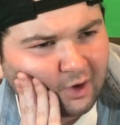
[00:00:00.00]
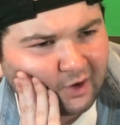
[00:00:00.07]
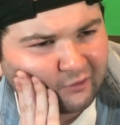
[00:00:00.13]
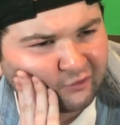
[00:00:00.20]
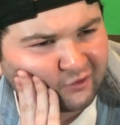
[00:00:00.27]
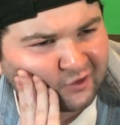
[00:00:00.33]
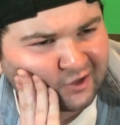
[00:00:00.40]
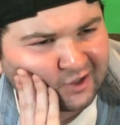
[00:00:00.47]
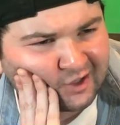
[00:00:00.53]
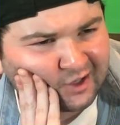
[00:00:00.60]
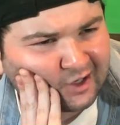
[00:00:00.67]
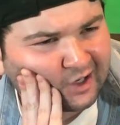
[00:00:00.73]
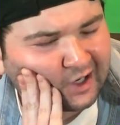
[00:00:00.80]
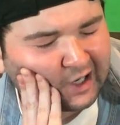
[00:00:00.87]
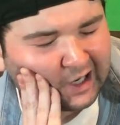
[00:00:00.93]
have
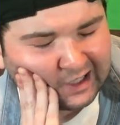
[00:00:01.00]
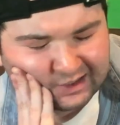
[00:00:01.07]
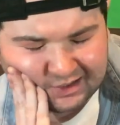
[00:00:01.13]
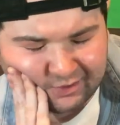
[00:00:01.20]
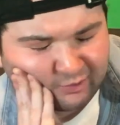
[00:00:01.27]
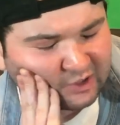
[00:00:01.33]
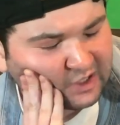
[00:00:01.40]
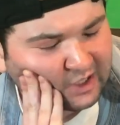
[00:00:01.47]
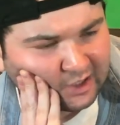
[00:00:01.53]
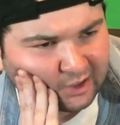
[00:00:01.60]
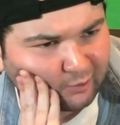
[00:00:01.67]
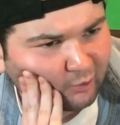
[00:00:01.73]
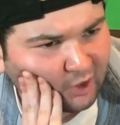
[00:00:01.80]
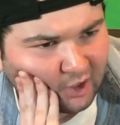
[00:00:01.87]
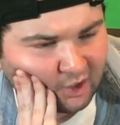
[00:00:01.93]
got to be
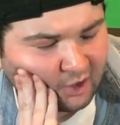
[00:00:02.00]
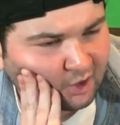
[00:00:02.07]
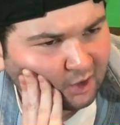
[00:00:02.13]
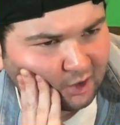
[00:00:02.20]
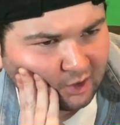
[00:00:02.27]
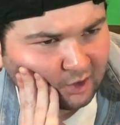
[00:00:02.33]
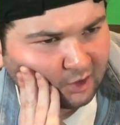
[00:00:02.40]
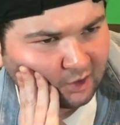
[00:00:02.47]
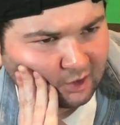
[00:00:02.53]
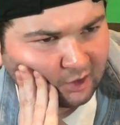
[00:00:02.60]
kidding me. This